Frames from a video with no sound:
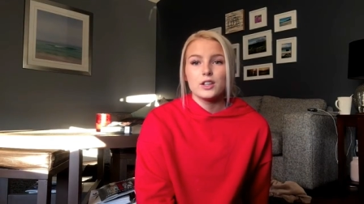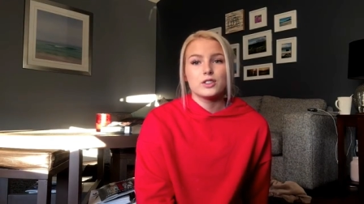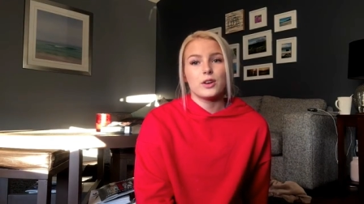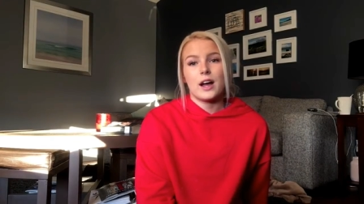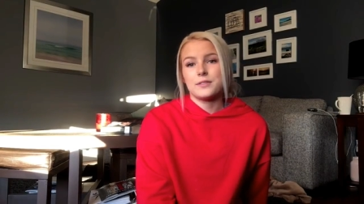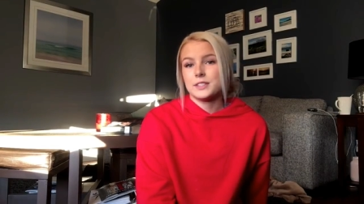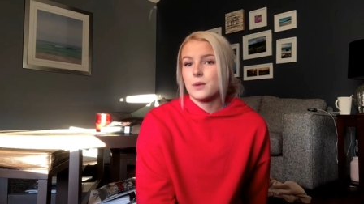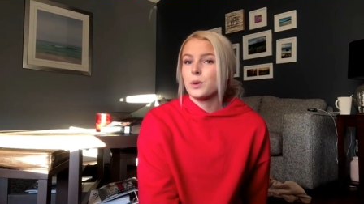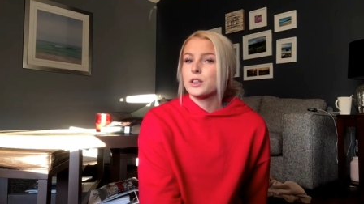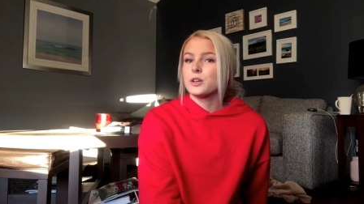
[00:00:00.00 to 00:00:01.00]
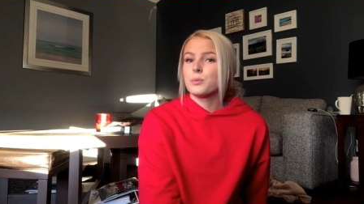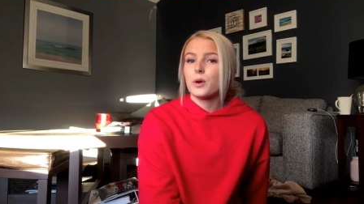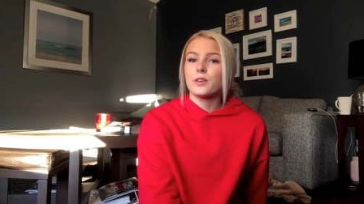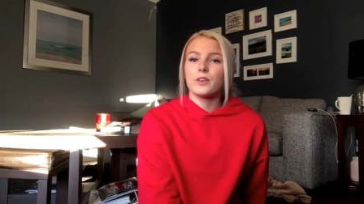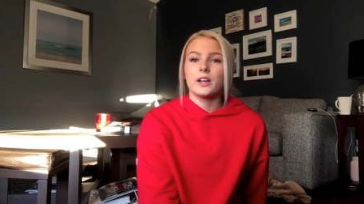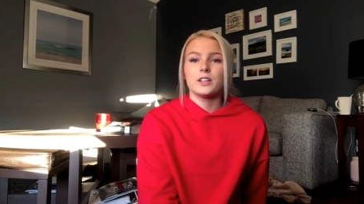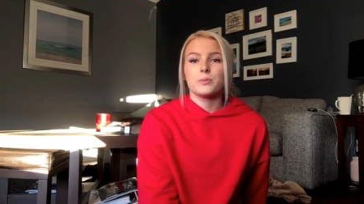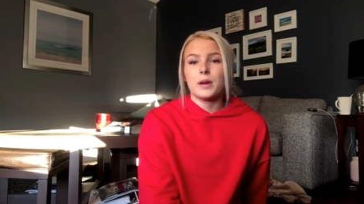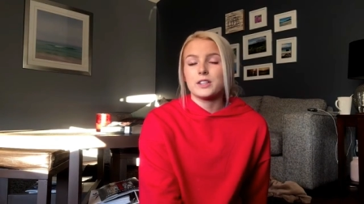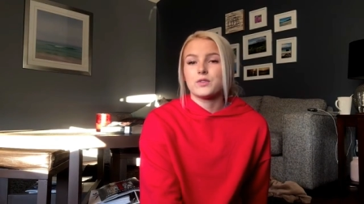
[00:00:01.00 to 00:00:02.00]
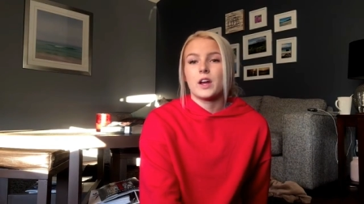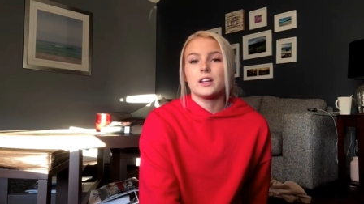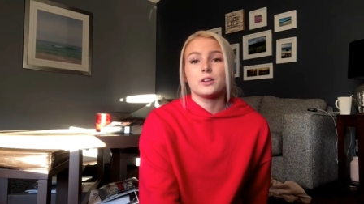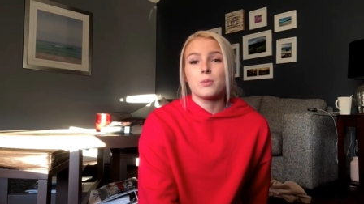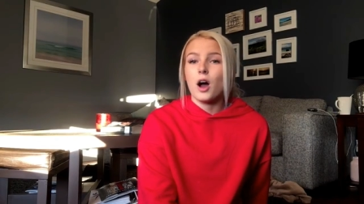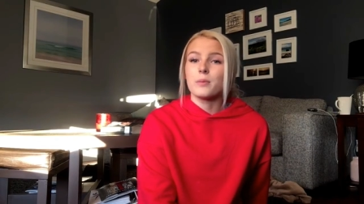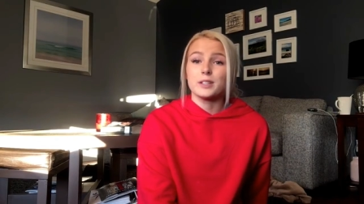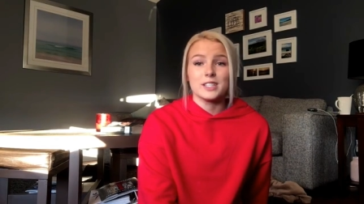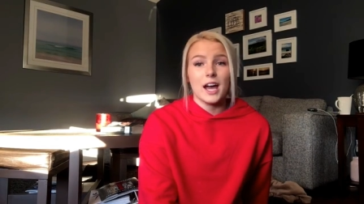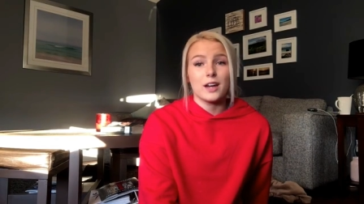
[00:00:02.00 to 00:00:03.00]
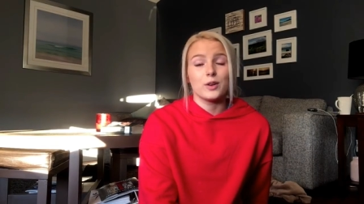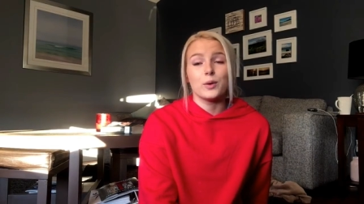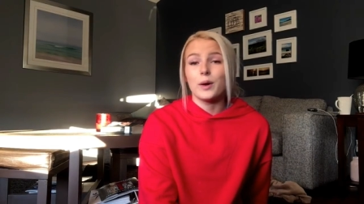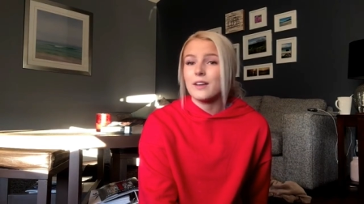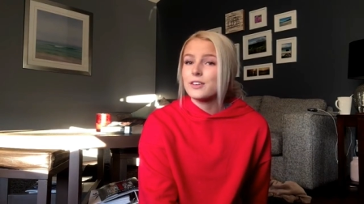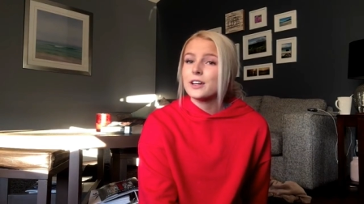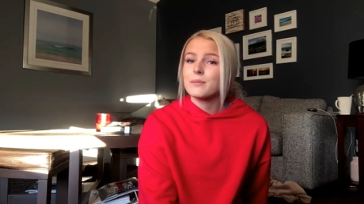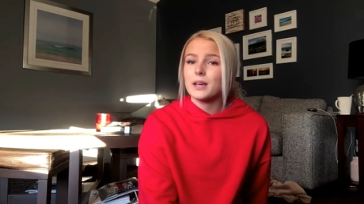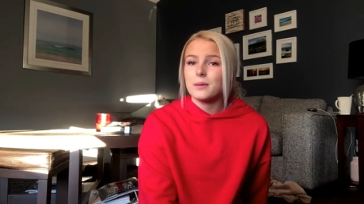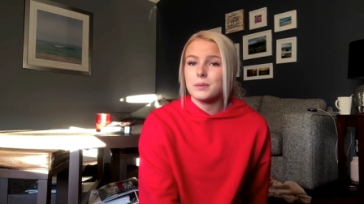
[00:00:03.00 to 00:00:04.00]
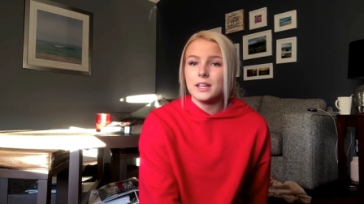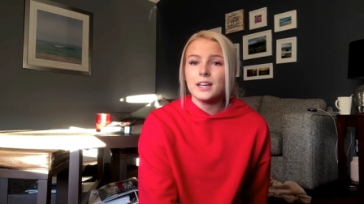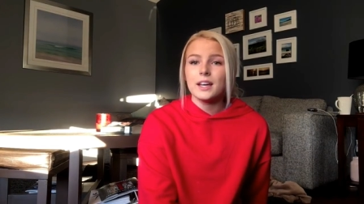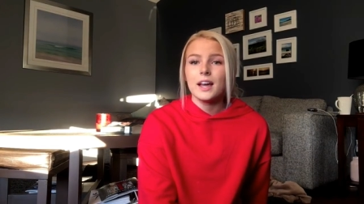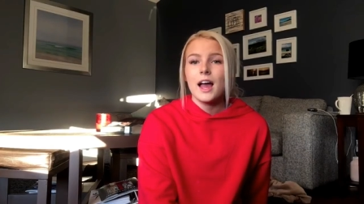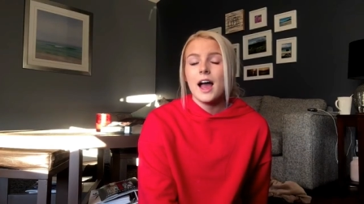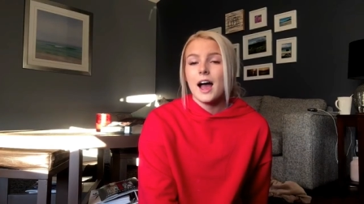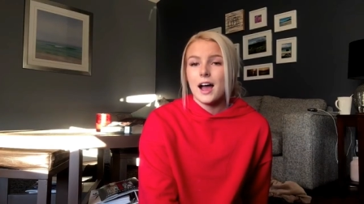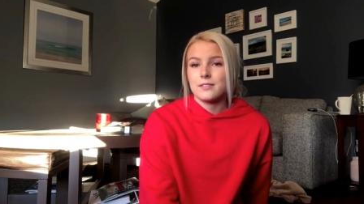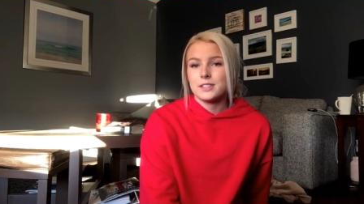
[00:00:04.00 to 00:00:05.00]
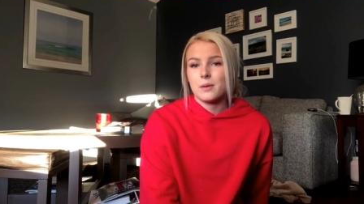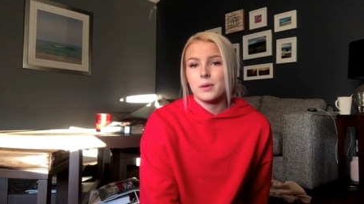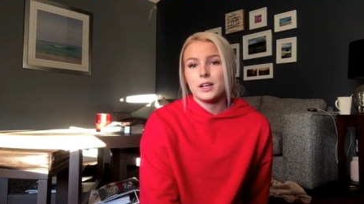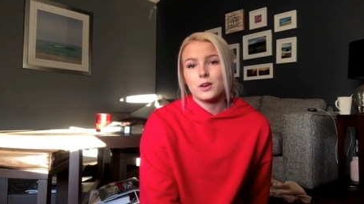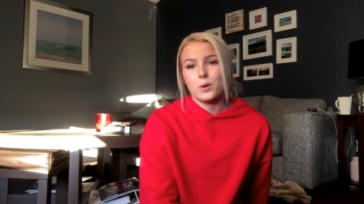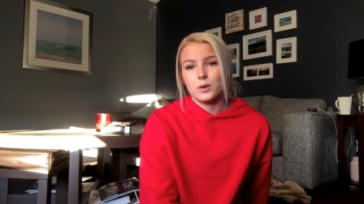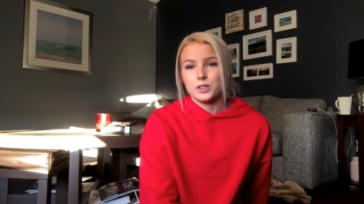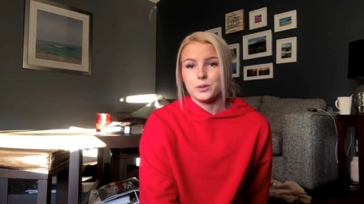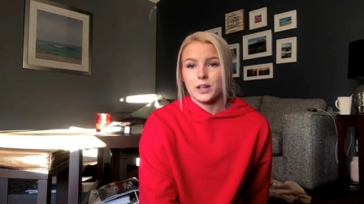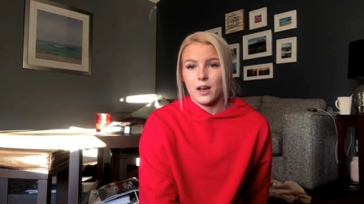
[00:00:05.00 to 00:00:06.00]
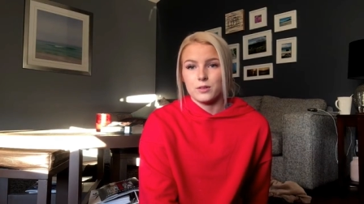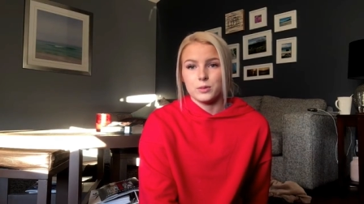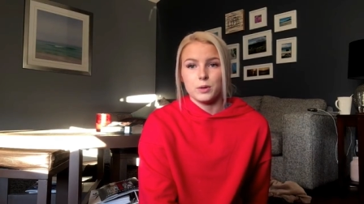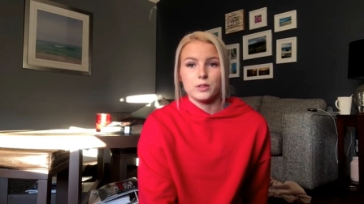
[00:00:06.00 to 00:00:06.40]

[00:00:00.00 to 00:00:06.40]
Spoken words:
So have someone, your boyfriend, your best friend, your mom, your dad, whoever it may be, have somebody to hold you accountable.